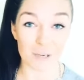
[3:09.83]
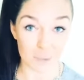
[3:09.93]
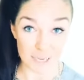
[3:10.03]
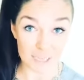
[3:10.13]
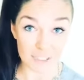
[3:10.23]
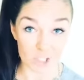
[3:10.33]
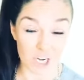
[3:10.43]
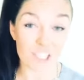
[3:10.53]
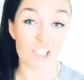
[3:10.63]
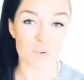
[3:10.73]
they were here to
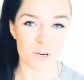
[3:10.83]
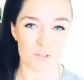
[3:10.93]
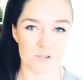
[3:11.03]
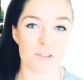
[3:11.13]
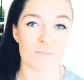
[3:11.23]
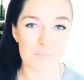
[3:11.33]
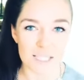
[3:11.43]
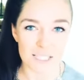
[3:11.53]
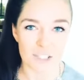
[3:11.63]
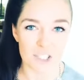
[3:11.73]
change the world through their
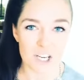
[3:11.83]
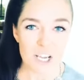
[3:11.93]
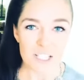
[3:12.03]
message.